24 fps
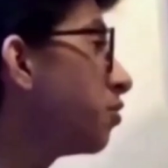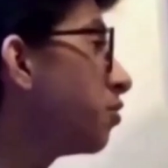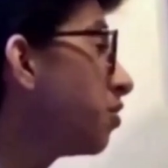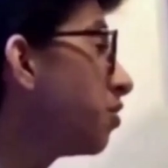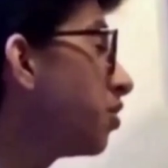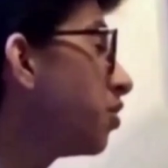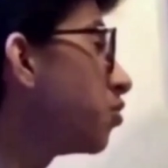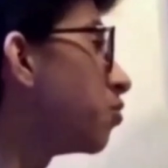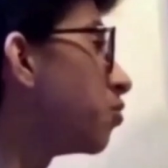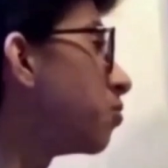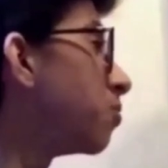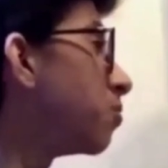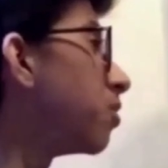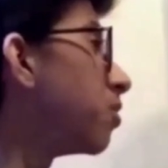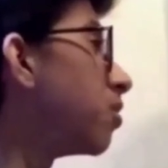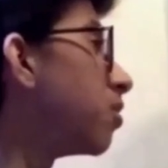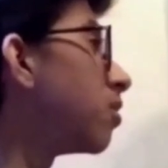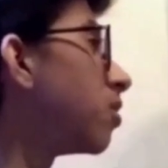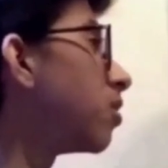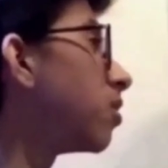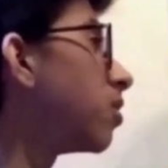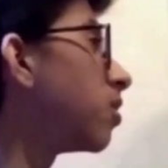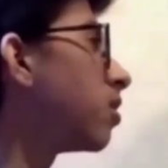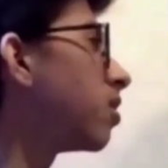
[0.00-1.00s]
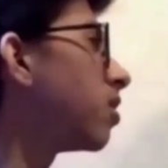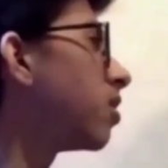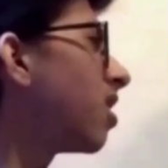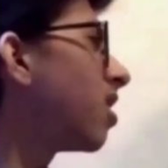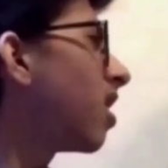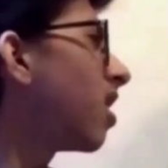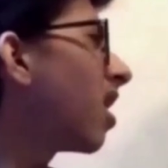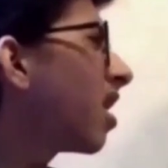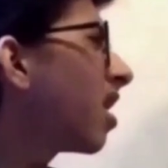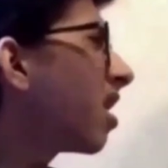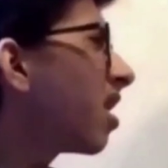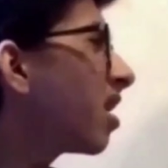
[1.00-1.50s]
YouTube.
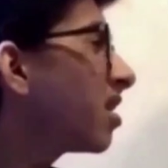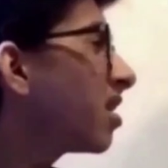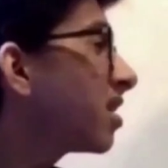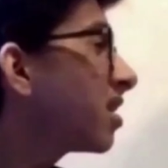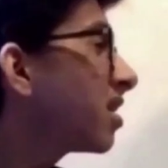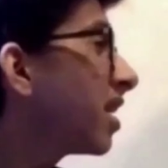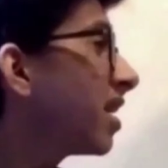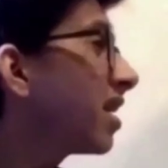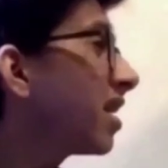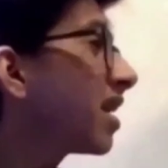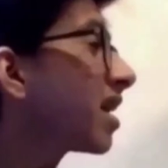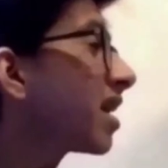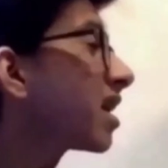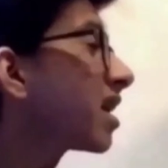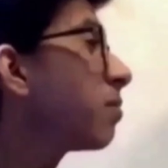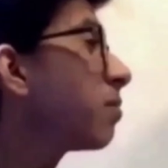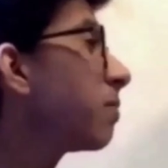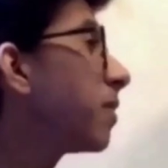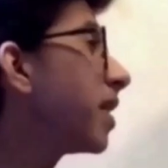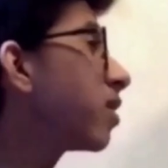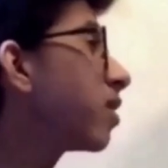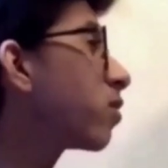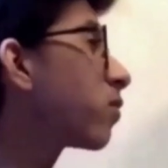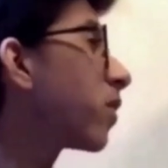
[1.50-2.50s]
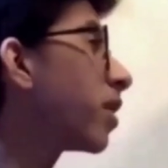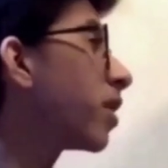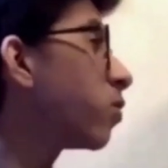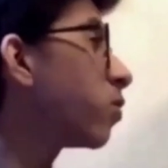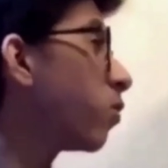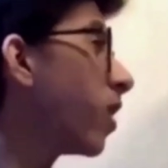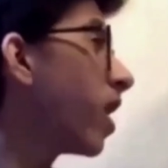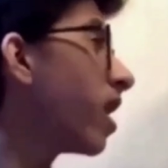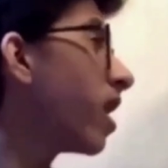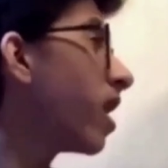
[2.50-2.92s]
I think I can play it quite